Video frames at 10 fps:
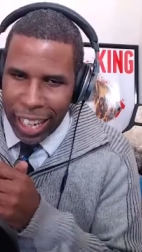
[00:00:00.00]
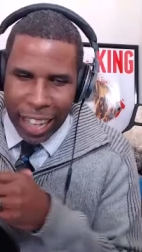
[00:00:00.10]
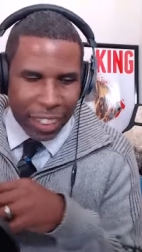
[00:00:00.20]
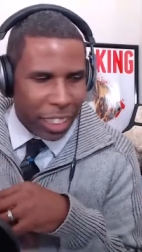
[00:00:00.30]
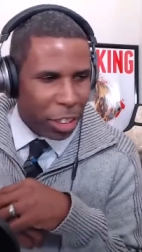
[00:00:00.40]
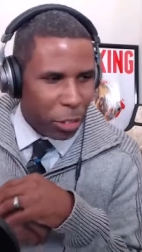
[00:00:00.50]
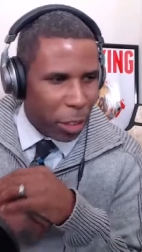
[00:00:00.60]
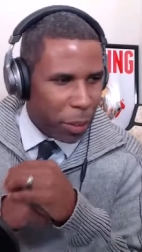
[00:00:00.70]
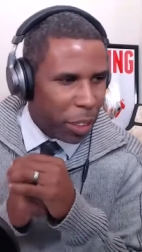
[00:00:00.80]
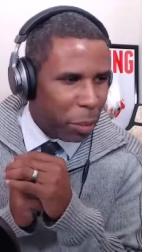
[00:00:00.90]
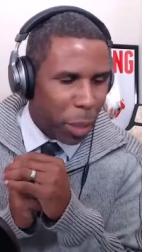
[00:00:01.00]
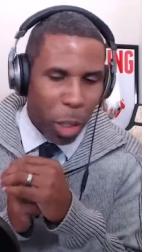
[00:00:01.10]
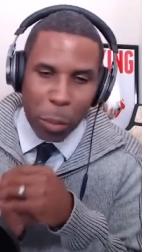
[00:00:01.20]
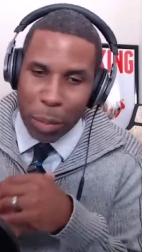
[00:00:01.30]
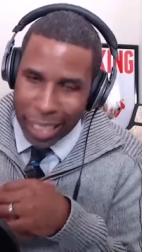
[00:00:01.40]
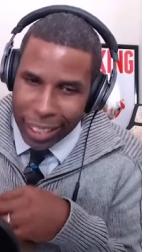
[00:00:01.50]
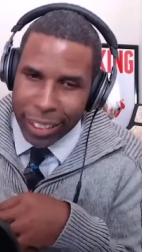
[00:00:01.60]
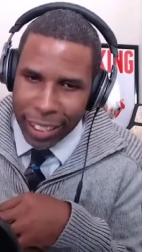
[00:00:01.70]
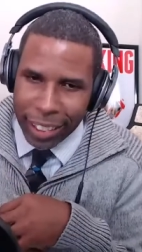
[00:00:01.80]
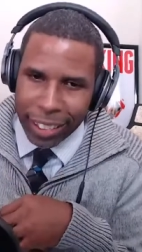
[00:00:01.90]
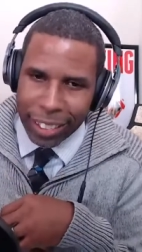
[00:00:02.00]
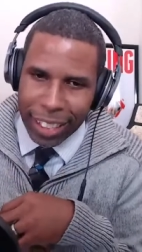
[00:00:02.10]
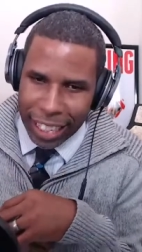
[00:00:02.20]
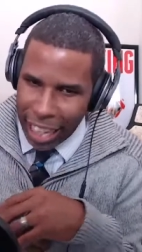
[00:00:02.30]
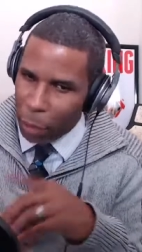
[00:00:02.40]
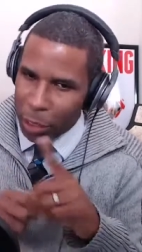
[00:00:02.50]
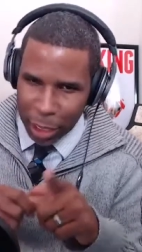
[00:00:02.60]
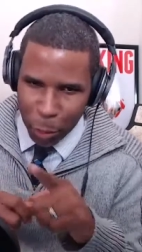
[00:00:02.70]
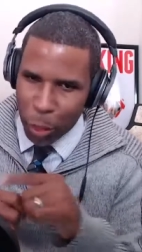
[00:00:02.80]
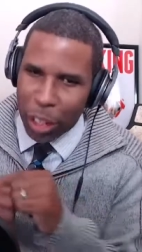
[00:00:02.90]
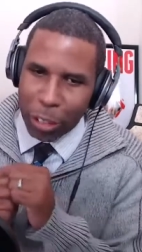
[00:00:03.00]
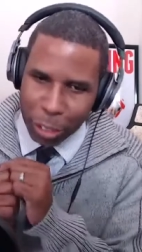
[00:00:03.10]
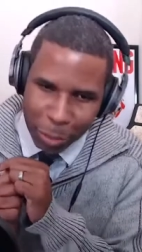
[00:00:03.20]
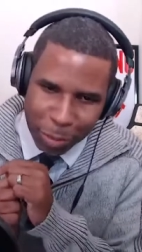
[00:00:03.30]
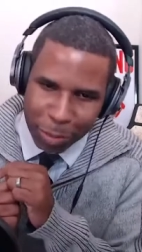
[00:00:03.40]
I disagree with him on many things, and that was just one of them.